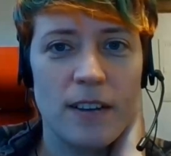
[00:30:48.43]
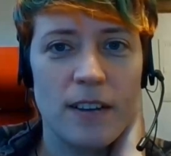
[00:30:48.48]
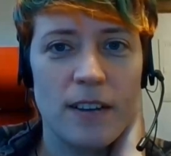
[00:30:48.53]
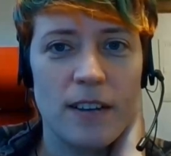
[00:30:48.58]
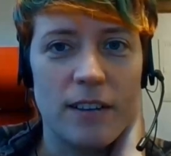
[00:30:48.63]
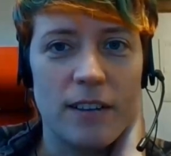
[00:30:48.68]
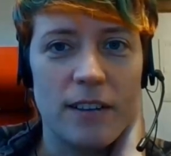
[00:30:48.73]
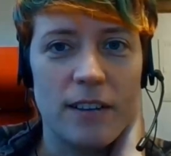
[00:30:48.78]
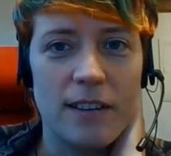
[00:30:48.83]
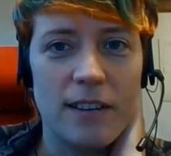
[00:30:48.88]

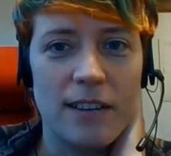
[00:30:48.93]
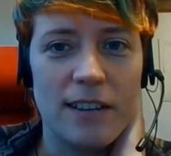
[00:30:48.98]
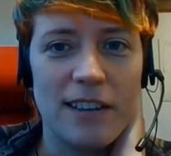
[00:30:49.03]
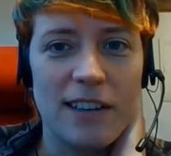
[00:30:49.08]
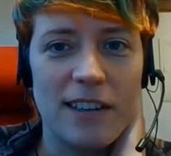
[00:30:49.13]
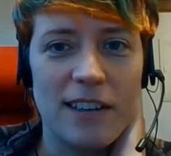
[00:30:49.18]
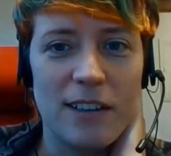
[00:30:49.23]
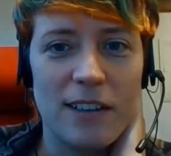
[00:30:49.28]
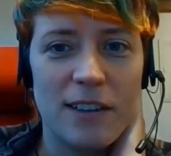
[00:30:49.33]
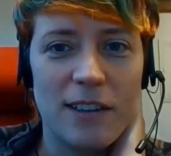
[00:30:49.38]
Uh,
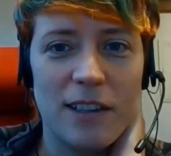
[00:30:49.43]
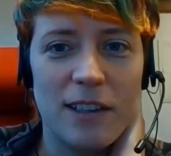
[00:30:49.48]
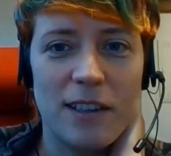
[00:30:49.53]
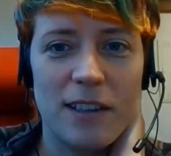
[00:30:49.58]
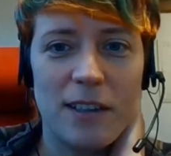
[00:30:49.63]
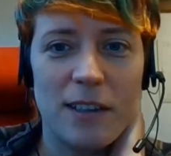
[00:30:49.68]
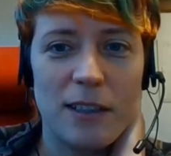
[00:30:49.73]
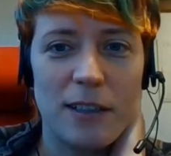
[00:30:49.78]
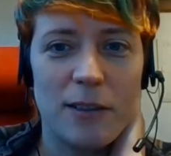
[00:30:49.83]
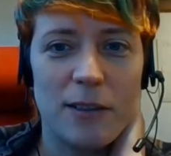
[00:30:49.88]
and I
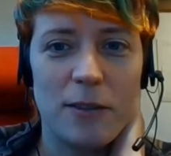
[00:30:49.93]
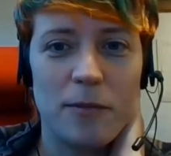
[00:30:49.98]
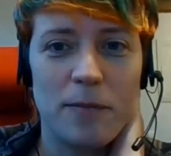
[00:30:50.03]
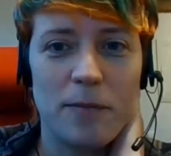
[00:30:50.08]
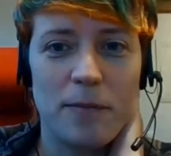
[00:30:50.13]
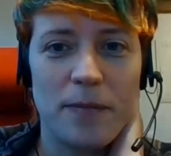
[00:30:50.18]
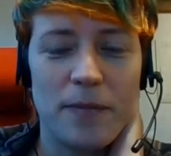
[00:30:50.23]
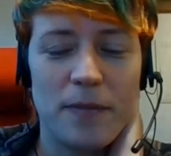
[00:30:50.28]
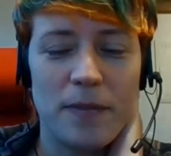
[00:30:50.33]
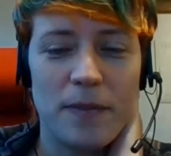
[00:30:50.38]
think
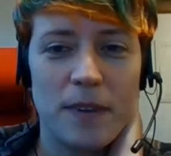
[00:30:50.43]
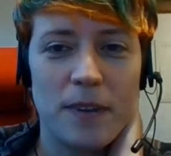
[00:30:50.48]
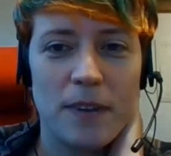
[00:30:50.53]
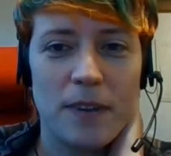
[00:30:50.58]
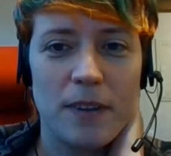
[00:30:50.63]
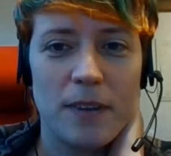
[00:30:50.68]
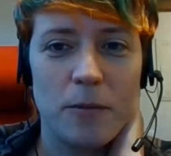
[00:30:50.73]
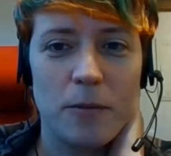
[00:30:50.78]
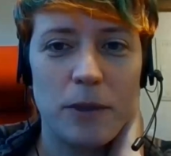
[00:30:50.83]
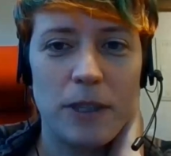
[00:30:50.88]
uh,
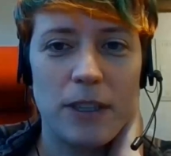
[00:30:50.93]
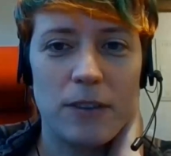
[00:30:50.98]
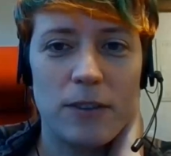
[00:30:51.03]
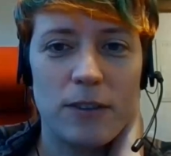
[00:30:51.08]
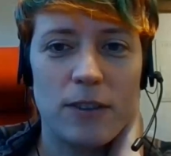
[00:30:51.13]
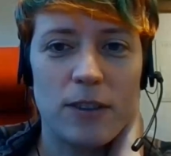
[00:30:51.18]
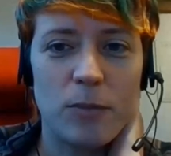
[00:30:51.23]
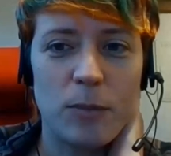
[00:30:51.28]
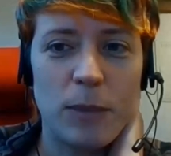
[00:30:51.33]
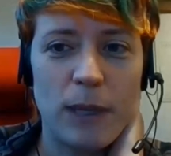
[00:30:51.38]
we can
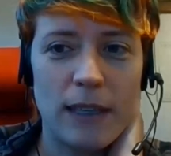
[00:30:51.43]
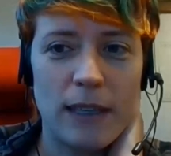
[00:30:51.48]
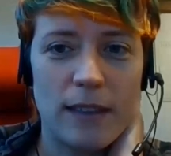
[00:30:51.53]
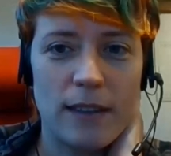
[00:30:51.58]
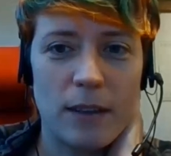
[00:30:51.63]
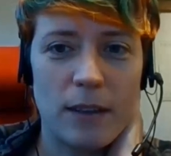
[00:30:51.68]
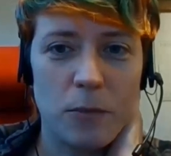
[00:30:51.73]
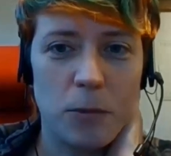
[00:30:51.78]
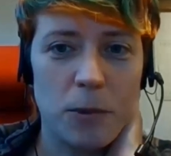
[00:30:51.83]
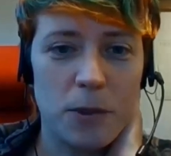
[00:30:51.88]

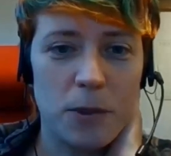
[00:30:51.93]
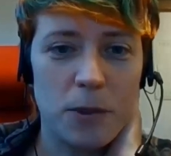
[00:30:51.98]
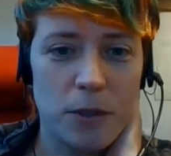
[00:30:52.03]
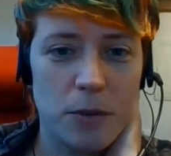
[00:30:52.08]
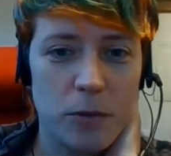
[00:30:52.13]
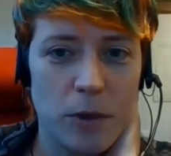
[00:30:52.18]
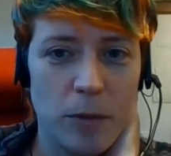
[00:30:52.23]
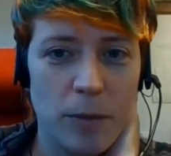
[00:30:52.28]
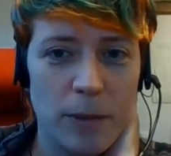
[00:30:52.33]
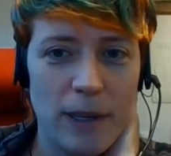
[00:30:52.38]
suspect that
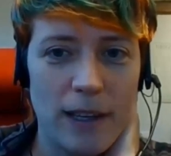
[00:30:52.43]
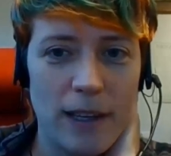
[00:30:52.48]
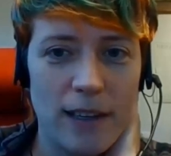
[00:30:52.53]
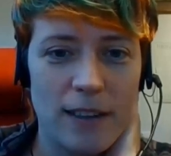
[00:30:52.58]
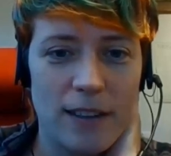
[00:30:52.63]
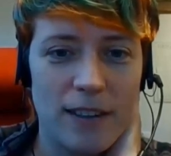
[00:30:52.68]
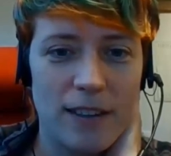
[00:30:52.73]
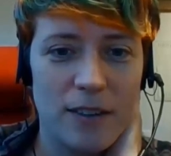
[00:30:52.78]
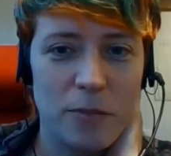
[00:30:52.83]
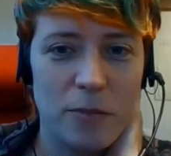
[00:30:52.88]
water will
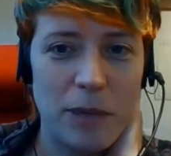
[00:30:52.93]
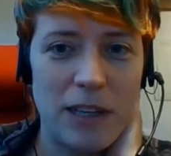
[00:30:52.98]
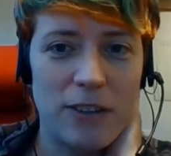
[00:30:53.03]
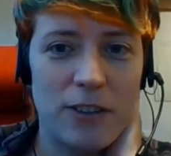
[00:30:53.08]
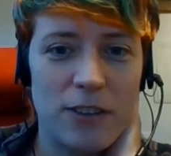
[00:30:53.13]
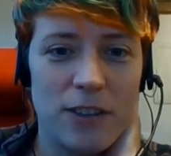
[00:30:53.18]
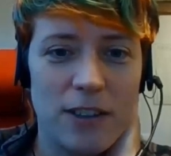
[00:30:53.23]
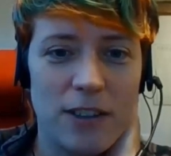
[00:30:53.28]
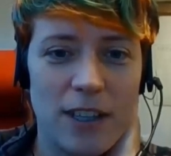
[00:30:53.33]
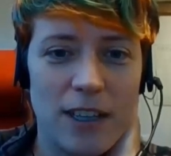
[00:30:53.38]
be
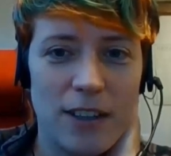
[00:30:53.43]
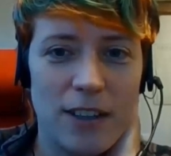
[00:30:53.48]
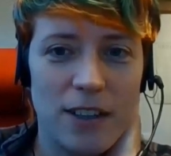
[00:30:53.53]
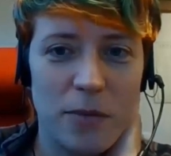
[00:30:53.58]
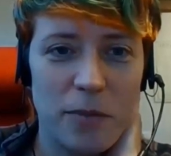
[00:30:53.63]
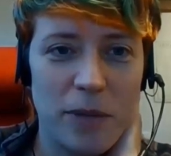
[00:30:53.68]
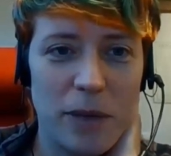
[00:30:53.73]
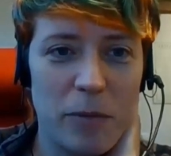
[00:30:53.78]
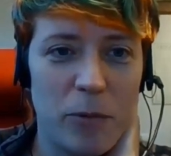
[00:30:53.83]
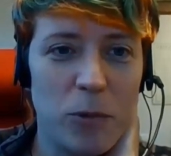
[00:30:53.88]
mentioned
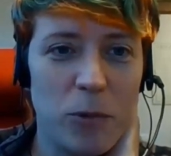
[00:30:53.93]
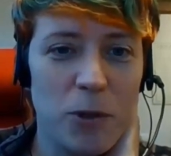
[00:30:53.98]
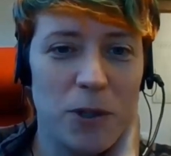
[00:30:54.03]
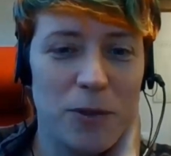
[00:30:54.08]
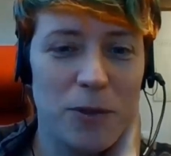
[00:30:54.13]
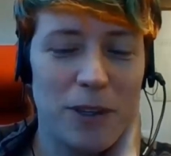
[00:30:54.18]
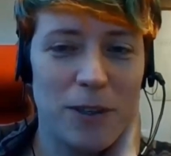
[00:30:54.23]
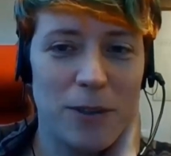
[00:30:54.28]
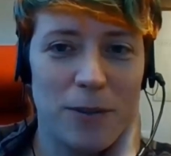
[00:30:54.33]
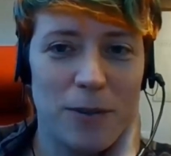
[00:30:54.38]
here. Maybe
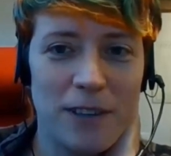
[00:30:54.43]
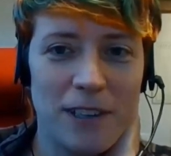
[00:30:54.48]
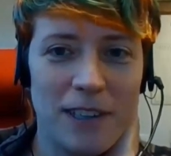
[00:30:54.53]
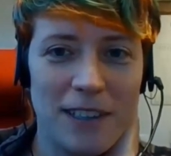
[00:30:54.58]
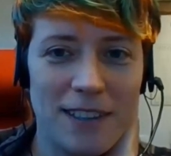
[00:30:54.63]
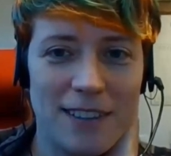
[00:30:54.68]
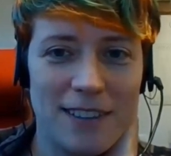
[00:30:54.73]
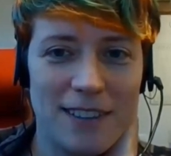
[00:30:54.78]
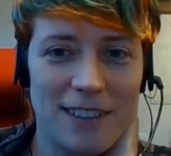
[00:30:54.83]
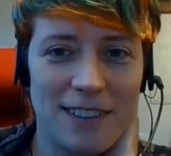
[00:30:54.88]
water and
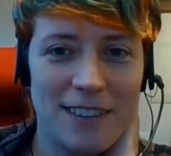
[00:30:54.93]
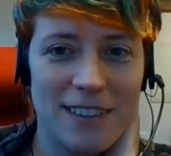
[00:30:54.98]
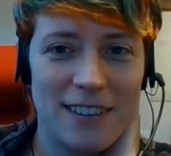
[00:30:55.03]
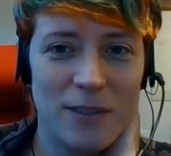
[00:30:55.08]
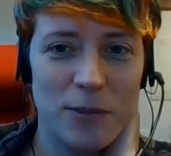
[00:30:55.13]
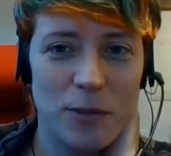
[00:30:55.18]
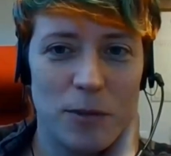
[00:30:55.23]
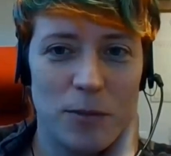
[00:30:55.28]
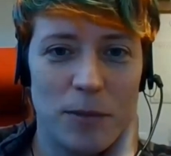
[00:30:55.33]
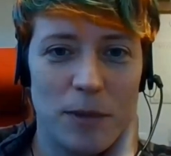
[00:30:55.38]
trees,
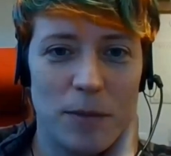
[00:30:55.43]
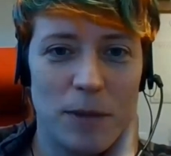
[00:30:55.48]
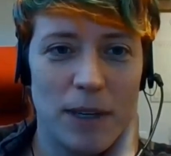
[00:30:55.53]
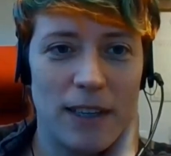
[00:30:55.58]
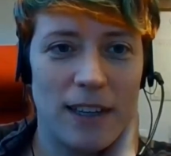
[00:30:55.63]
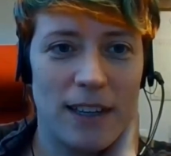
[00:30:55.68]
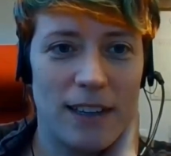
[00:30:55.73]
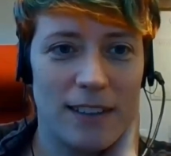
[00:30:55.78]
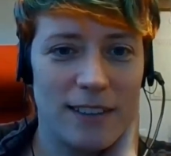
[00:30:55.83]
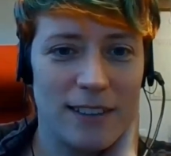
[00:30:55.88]
it would be
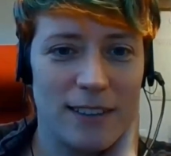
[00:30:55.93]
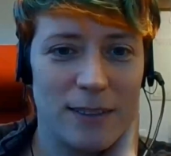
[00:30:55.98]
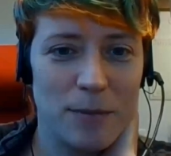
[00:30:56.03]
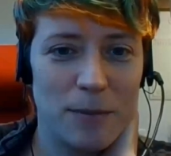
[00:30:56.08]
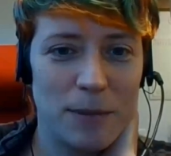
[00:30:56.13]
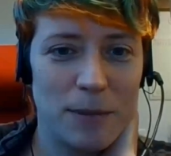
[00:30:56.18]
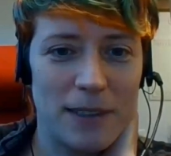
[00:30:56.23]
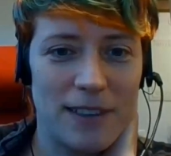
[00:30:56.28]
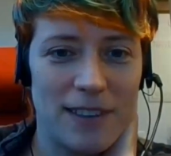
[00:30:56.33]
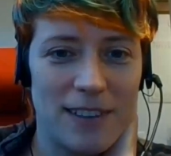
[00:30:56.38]
my guess.
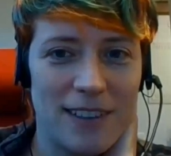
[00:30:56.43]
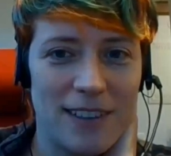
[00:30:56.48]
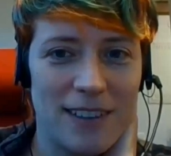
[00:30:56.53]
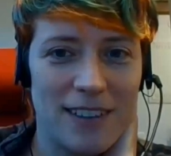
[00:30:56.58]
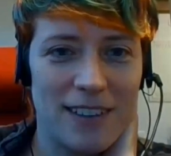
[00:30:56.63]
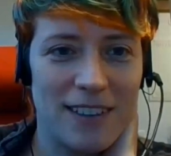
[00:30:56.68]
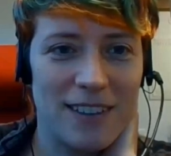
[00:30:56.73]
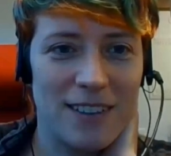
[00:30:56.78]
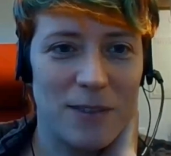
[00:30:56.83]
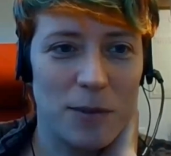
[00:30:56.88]
But
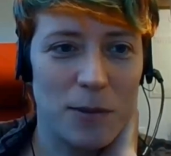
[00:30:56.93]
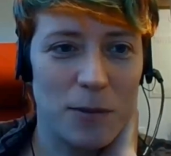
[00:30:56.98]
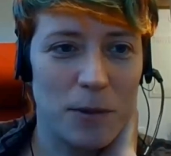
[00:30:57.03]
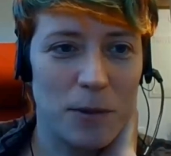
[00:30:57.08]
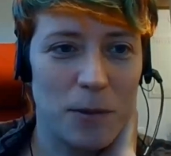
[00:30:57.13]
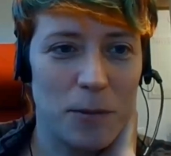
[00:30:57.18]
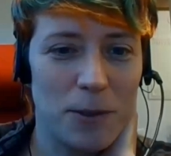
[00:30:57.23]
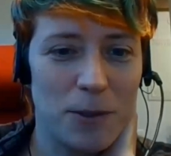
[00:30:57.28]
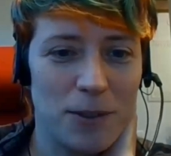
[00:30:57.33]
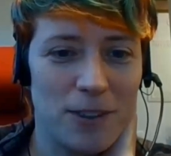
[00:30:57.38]
uh, what,
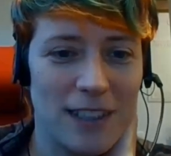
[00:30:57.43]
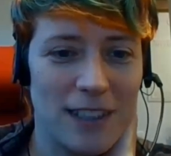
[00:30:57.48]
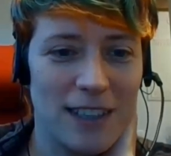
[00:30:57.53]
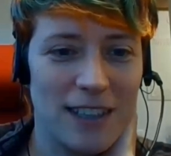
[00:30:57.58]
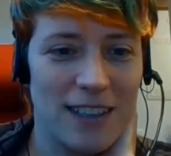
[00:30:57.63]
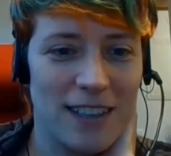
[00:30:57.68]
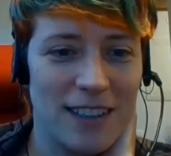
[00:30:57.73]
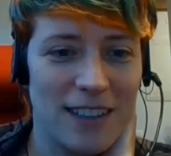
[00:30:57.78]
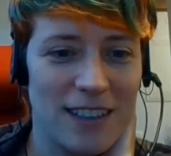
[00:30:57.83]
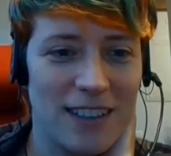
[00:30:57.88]
what, would you
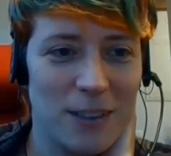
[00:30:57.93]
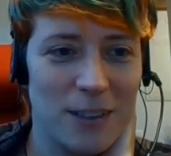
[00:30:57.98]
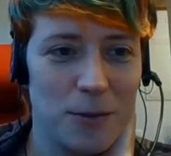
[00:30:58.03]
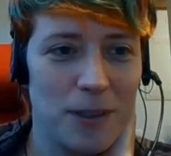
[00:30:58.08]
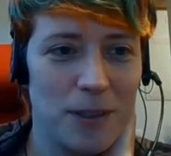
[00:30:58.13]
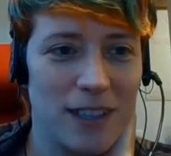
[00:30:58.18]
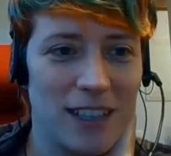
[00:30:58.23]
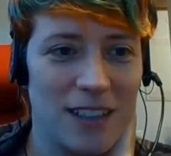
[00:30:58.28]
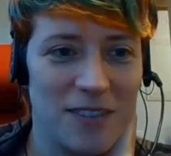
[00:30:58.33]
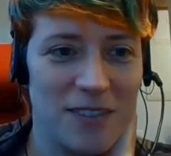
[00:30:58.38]
say,
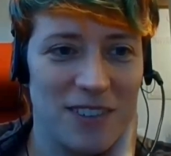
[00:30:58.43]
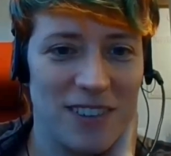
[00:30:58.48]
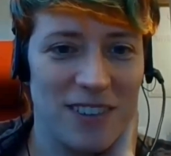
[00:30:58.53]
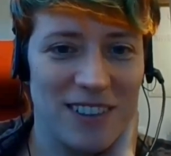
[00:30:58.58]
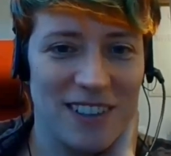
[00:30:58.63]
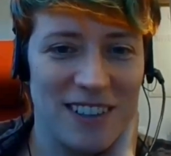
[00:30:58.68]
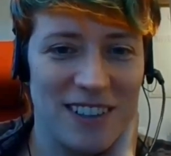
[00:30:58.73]
Joachim?